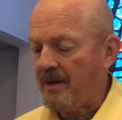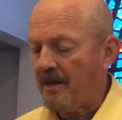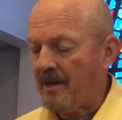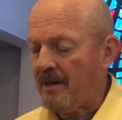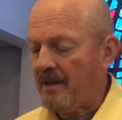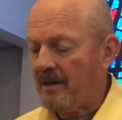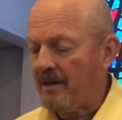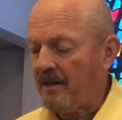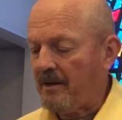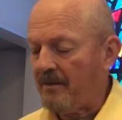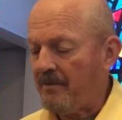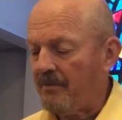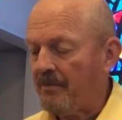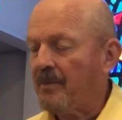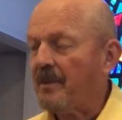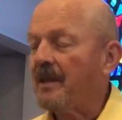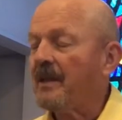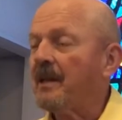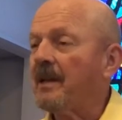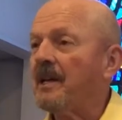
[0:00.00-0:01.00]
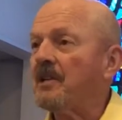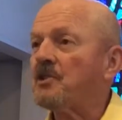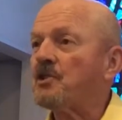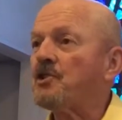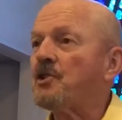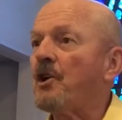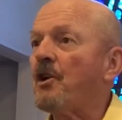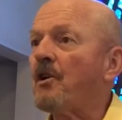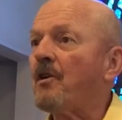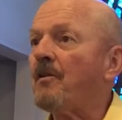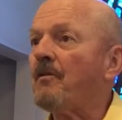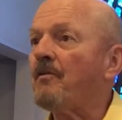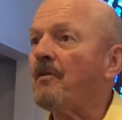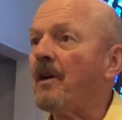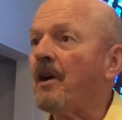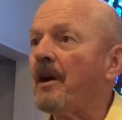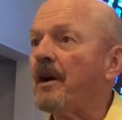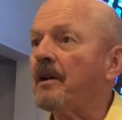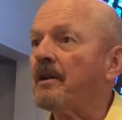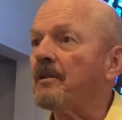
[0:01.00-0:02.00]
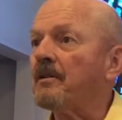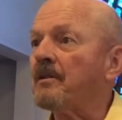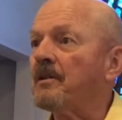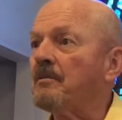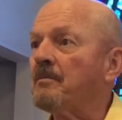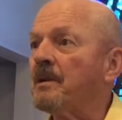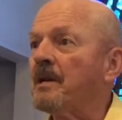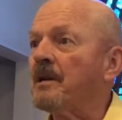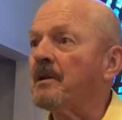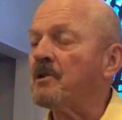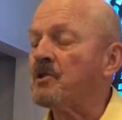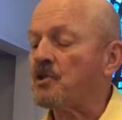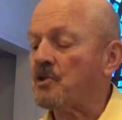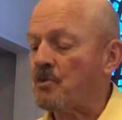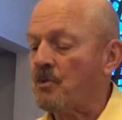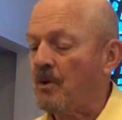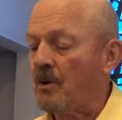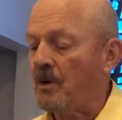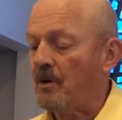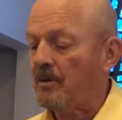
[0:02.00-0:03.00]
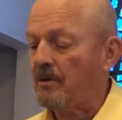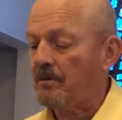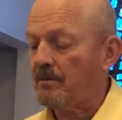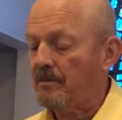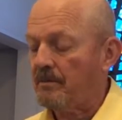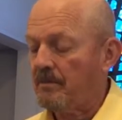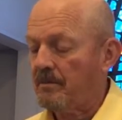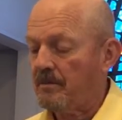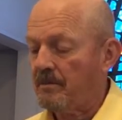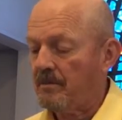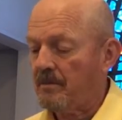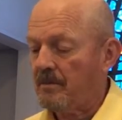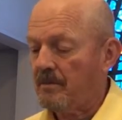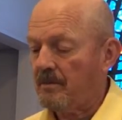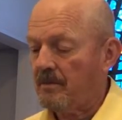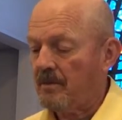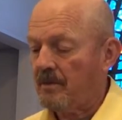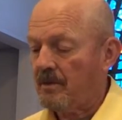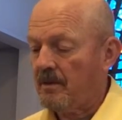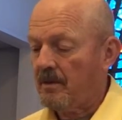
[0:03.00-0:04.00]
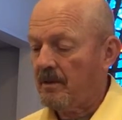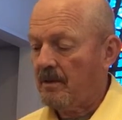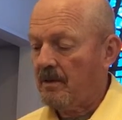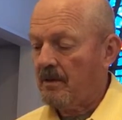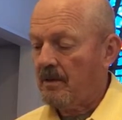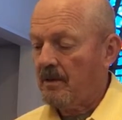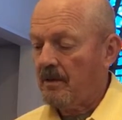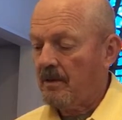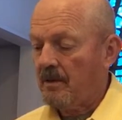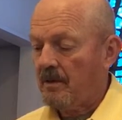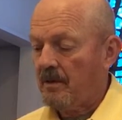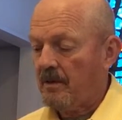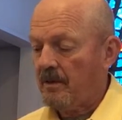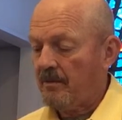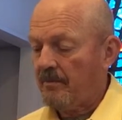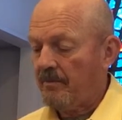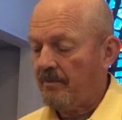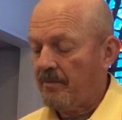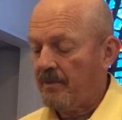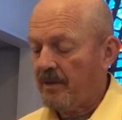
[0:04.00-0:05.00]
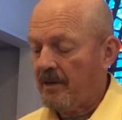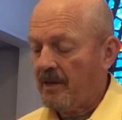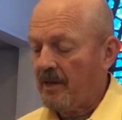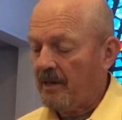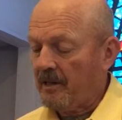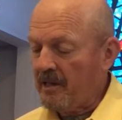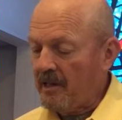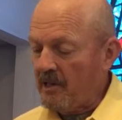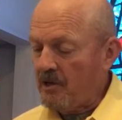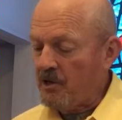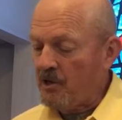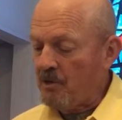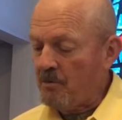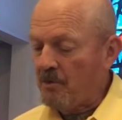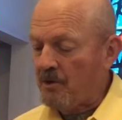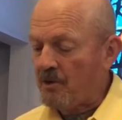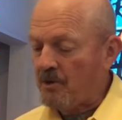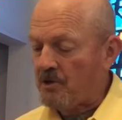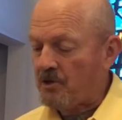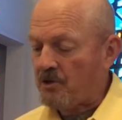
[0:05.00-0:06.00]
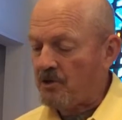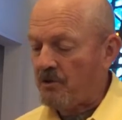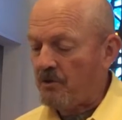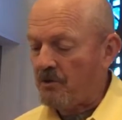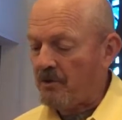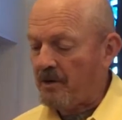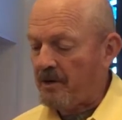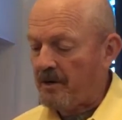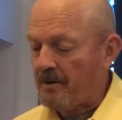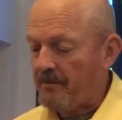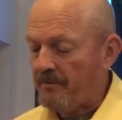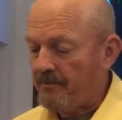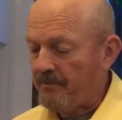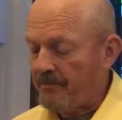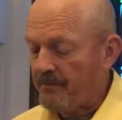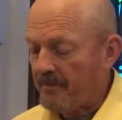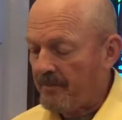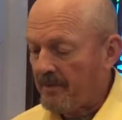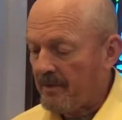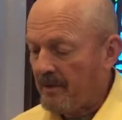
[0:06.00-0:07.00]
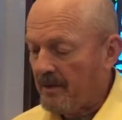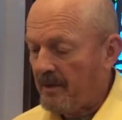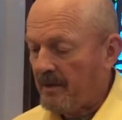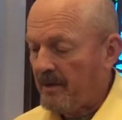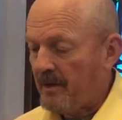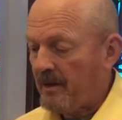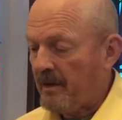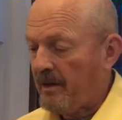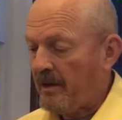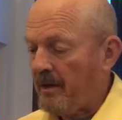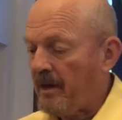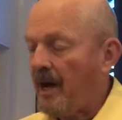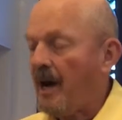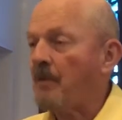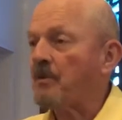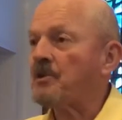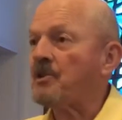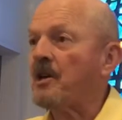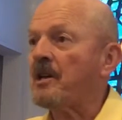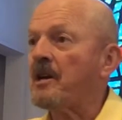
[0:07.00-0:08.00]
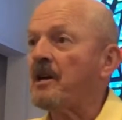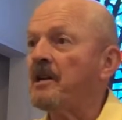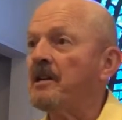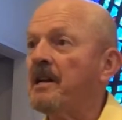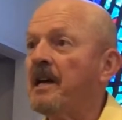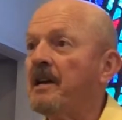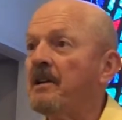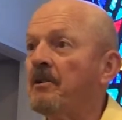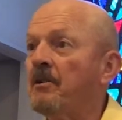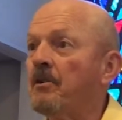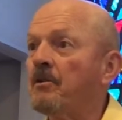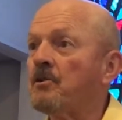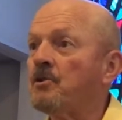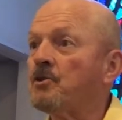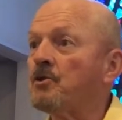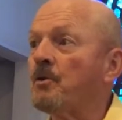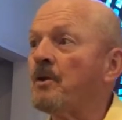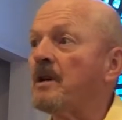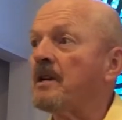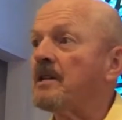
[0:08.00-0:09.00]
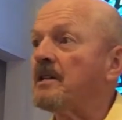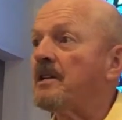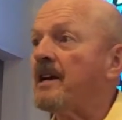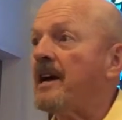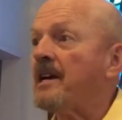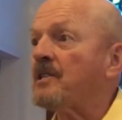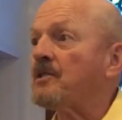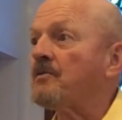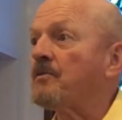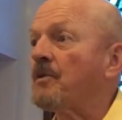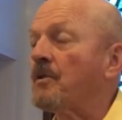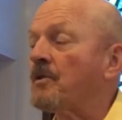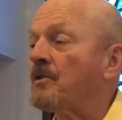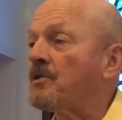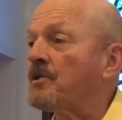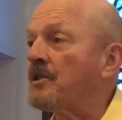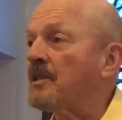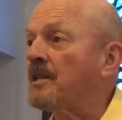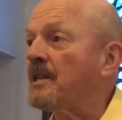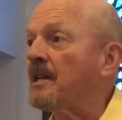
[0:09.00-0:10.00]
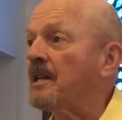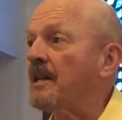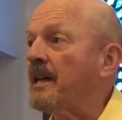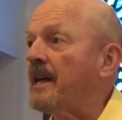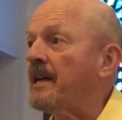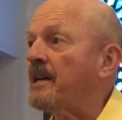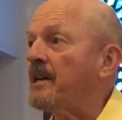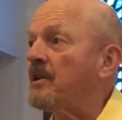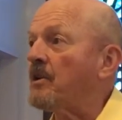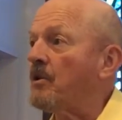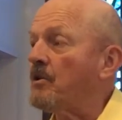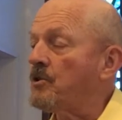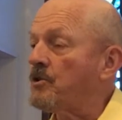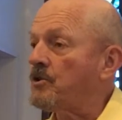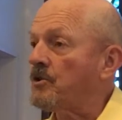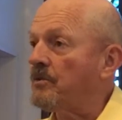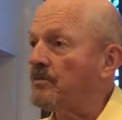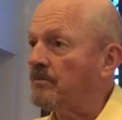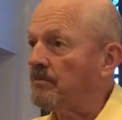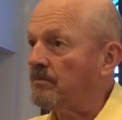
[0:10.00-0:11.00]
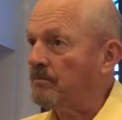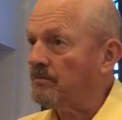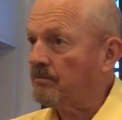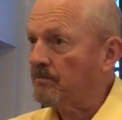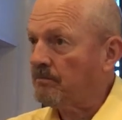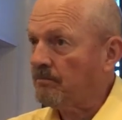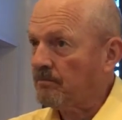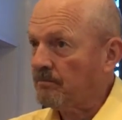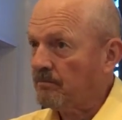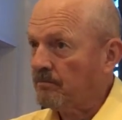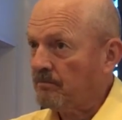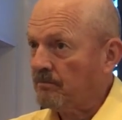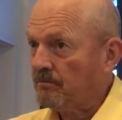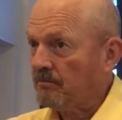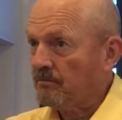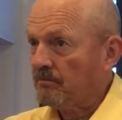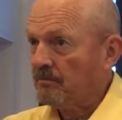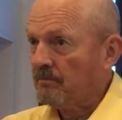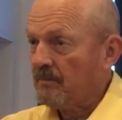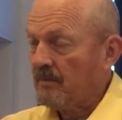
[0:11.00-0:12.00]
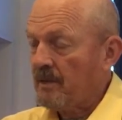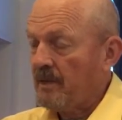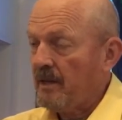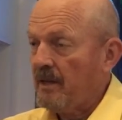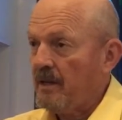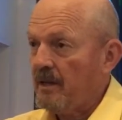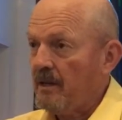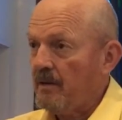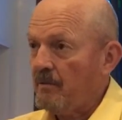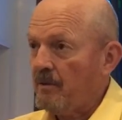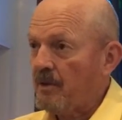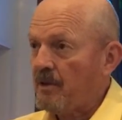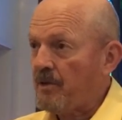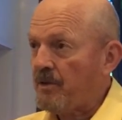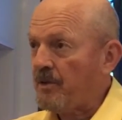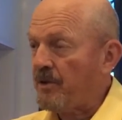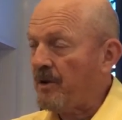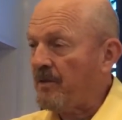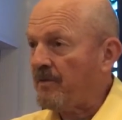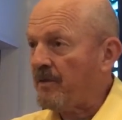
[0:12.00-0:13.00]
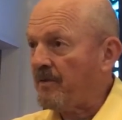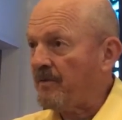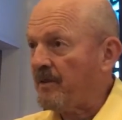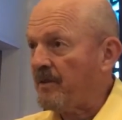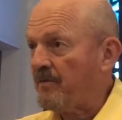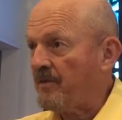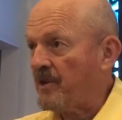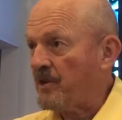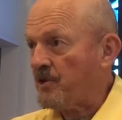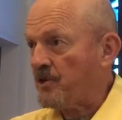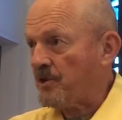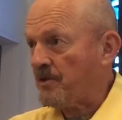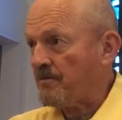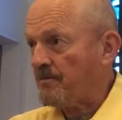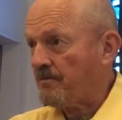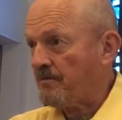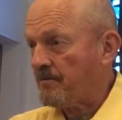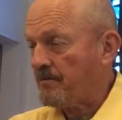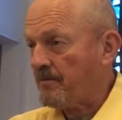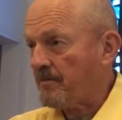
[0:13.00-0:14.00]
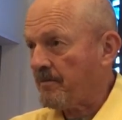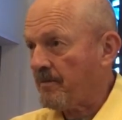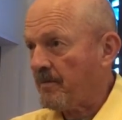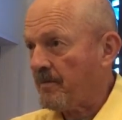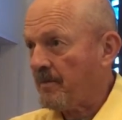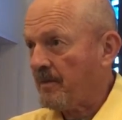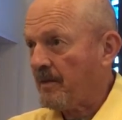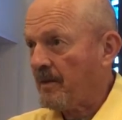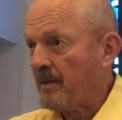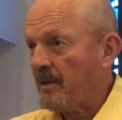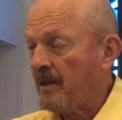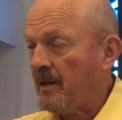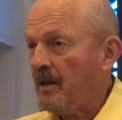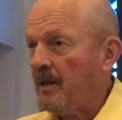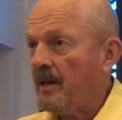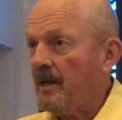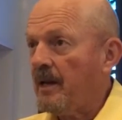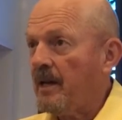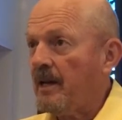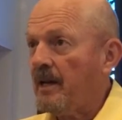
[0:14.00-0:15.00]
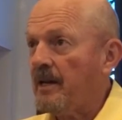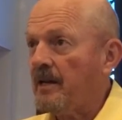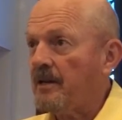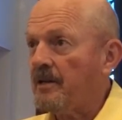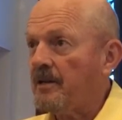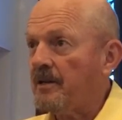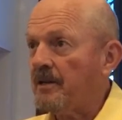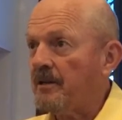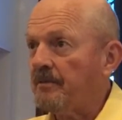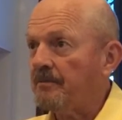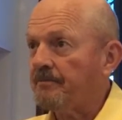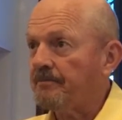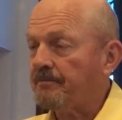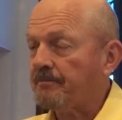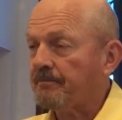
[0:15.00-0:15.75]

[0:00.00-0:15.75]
and it's terrifying to be in a squall. A little humorous story. I was on a NATO joint task force in the Atlantic Ocean with the 35th Division, and a